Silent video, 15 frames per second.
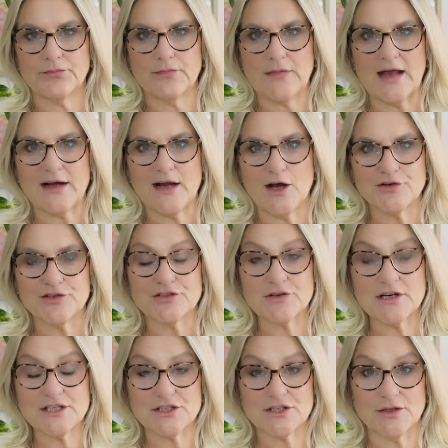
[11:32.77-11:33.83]
owned a
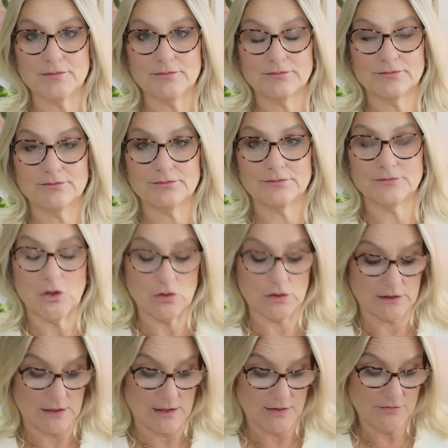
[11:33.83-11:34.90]
dress shop all
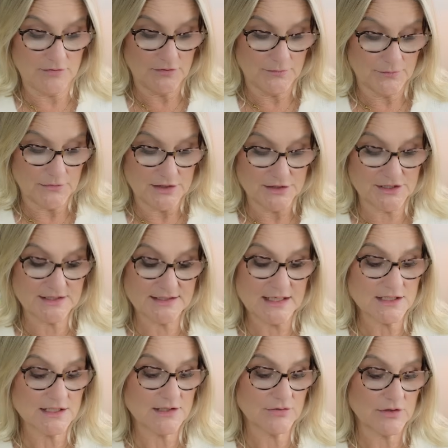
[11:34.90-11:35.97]
her life? She's
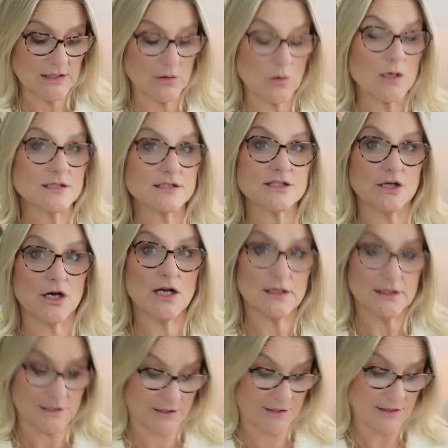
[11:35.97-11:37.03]
actually really quite
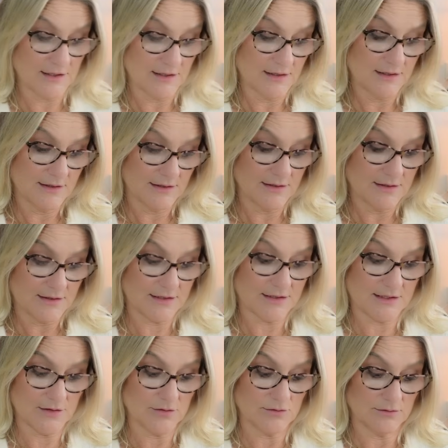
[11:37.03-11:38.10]
stylish
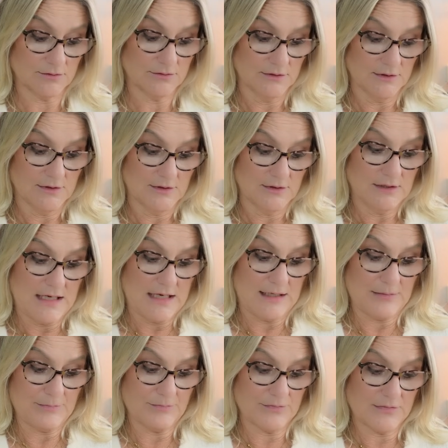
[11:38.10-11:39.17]
still.
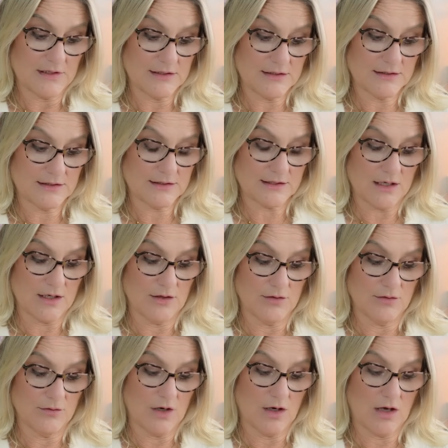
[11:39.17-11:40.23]

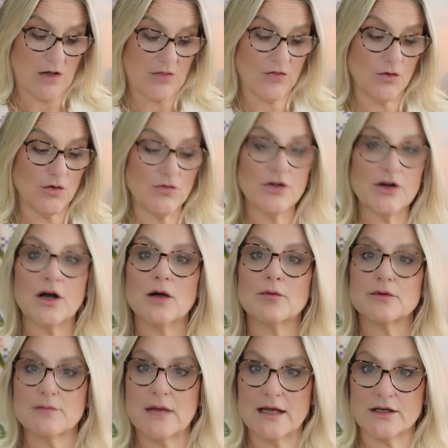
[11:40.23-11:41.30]
So I thought that I
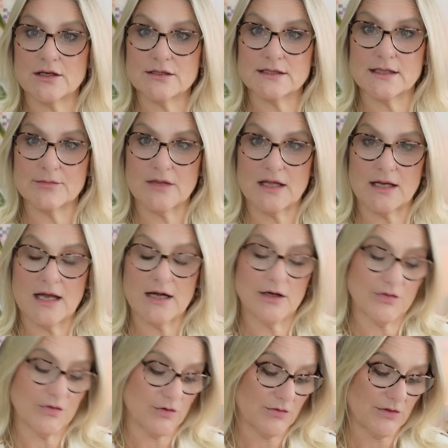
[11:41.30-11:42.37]
would make her something, and
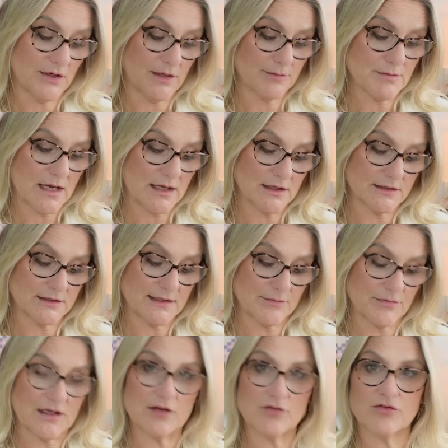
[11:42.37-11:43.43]
I thought that I'd make her
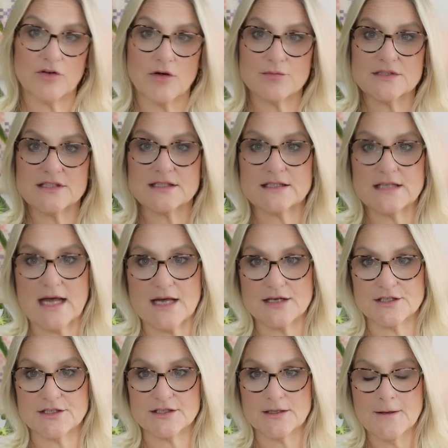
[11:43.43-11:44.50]
something from
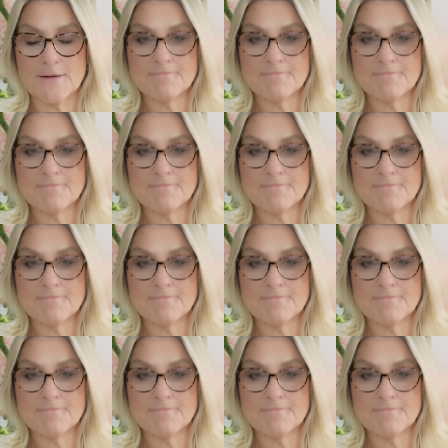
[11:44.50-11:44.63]
stash.